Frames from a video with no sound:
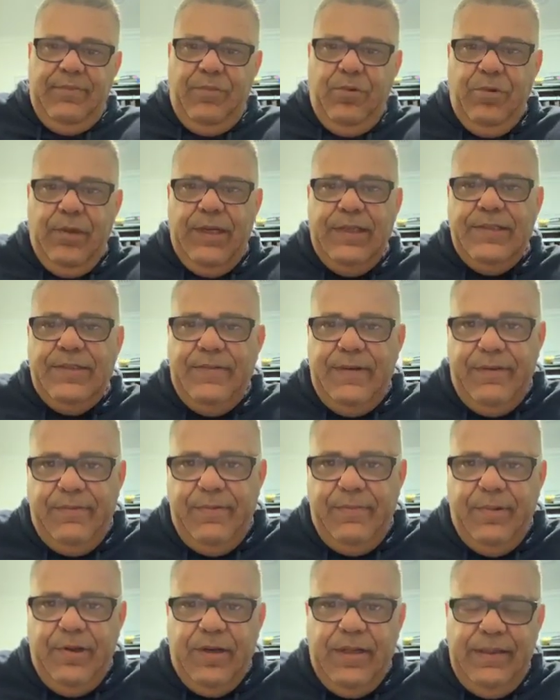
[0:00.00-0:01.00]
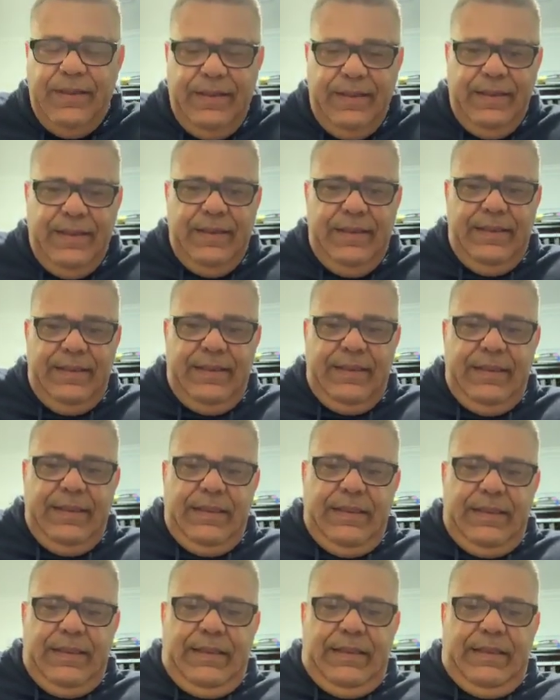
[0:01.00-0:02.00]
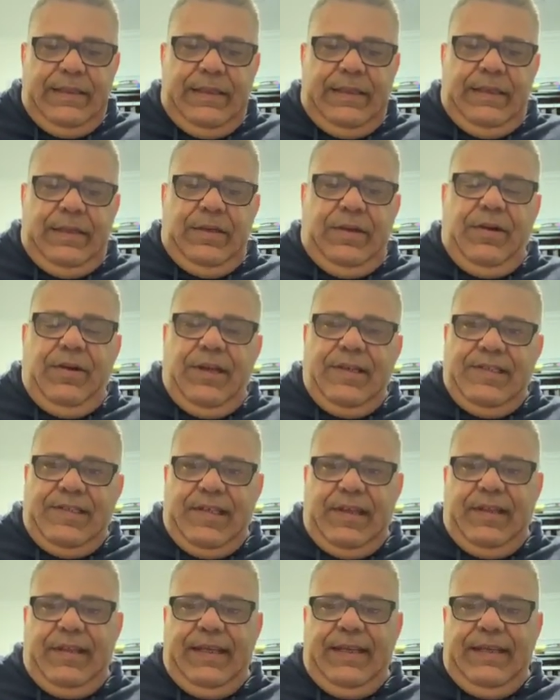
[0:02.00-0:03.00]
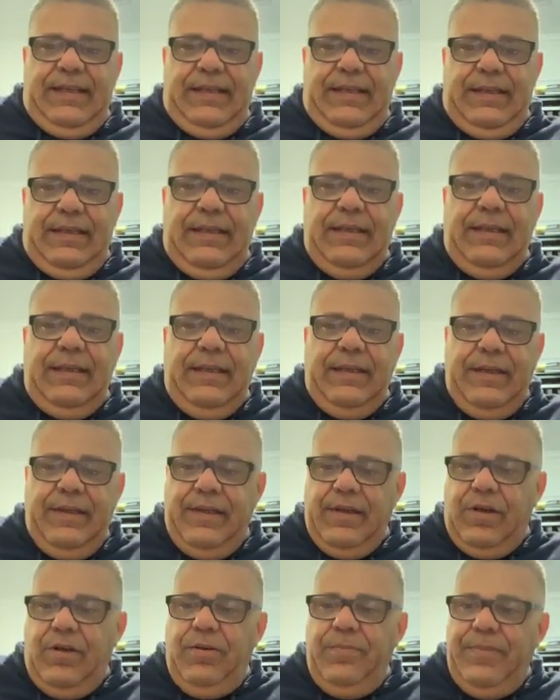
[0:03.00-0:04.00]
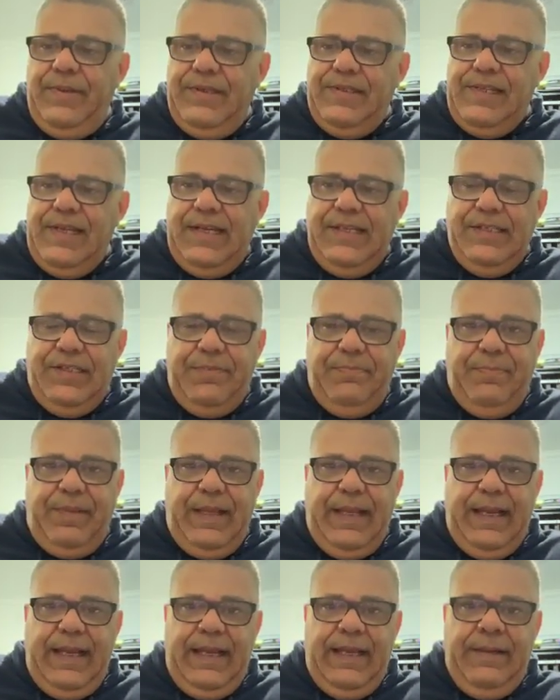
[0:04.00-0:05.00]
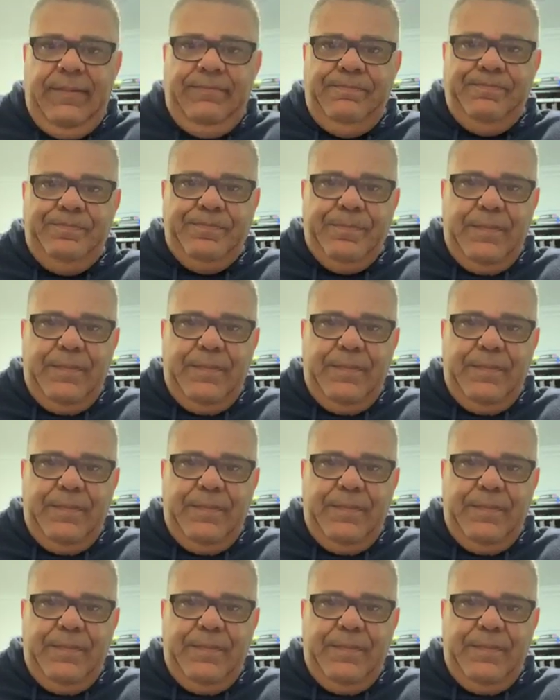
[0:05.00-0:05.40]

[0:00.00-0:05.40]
Morning to everybody. All right, so the compensation plan